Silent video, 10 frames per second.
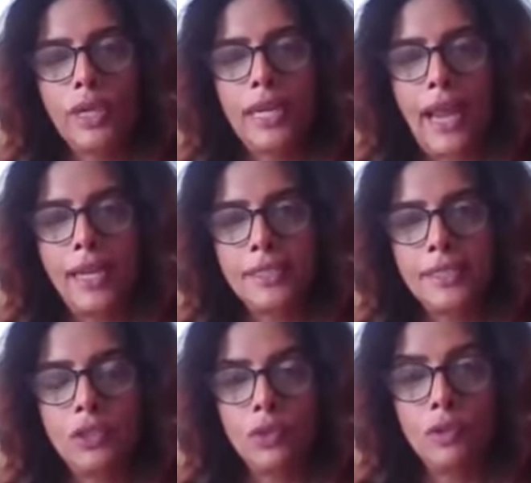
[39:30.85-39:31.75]
you get
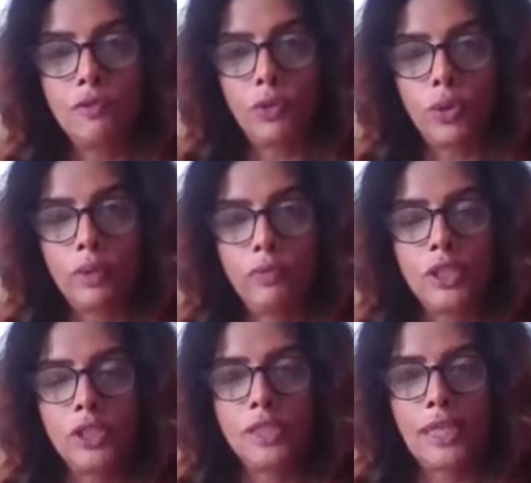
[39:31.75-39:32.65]
access to the
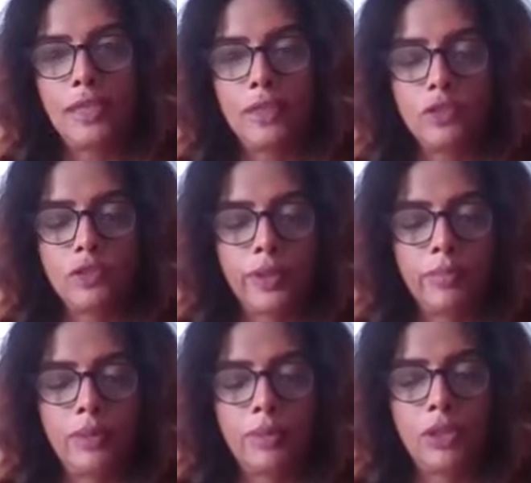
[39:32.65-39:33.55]
forum, which is 10 years of
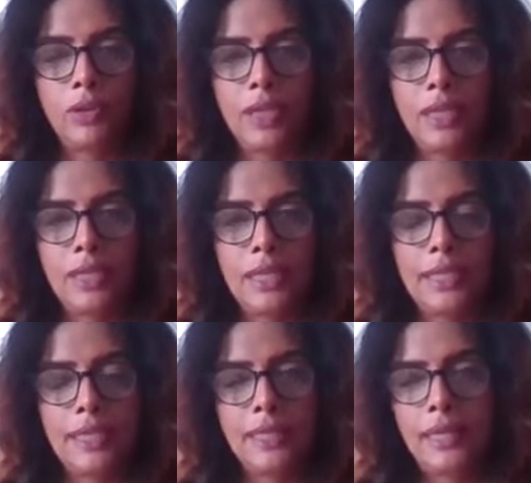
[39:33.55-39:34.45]
premium curated
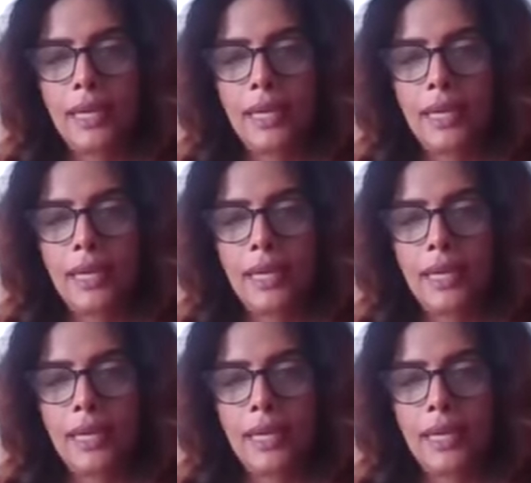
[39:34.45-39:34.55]
data